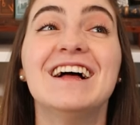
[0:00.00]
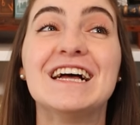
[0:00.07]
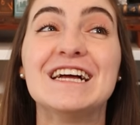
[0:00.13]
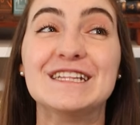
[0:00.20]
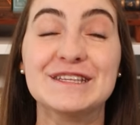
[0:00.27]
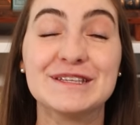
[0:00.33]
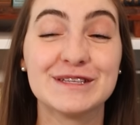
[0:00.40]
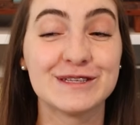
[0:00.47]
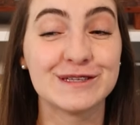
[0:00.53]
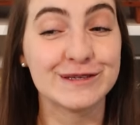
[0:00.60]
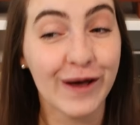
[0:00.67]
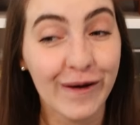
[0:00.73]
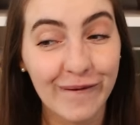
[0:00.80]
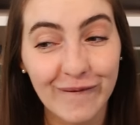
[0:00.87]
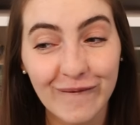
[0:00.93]
And
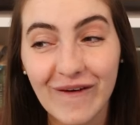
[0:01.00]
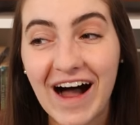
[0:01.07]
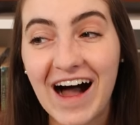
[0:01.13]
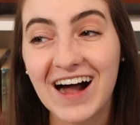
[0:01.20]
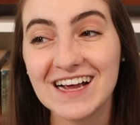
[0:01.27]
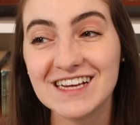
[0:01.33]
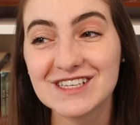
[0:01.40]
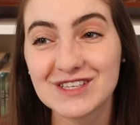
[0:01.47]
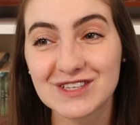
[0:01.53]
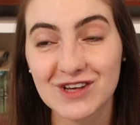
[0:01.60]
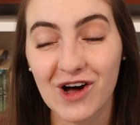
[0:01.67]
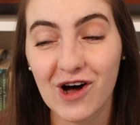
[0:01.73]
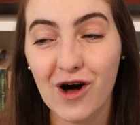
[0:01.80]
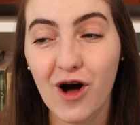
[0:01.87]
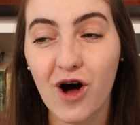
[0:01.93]
so I
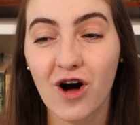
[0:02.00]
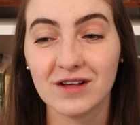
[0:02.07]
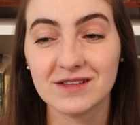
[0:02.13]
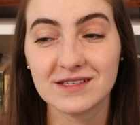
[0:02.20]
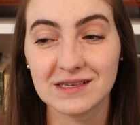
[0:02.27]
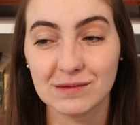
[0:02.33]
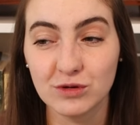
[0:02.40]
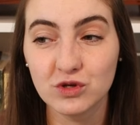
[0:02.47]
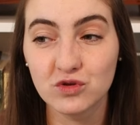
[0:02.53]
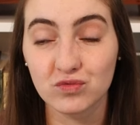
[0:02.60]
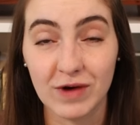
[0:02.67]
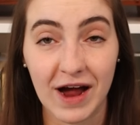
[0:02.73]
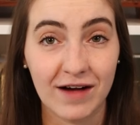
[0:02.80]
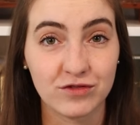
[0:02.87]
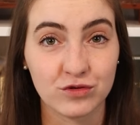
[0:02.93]
saw on someone's
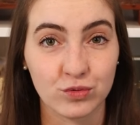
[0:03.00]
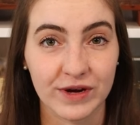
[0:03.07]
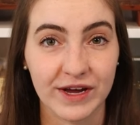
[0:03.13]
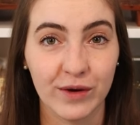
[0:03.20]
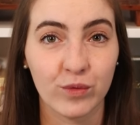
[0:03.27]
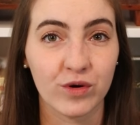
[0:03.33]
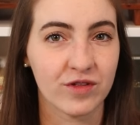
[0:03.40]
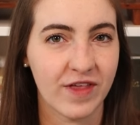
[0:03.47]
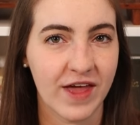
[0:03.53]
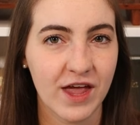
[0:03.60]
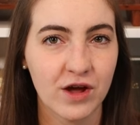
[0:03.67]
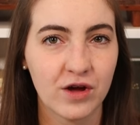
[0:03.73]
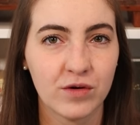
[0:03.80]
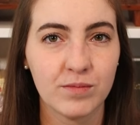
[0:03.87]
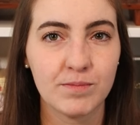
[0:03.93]
Ravelry where
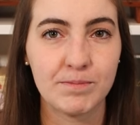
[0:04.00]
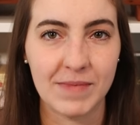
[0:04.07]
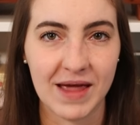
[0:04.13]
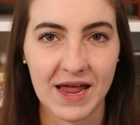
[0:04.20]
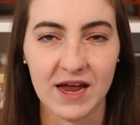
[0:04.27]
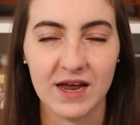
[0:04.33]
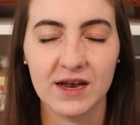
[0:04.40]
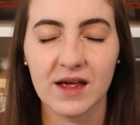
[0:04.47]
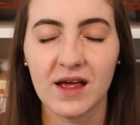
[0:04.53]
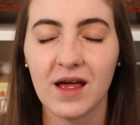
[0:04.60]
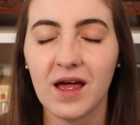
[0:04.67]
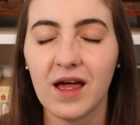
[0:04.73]
they made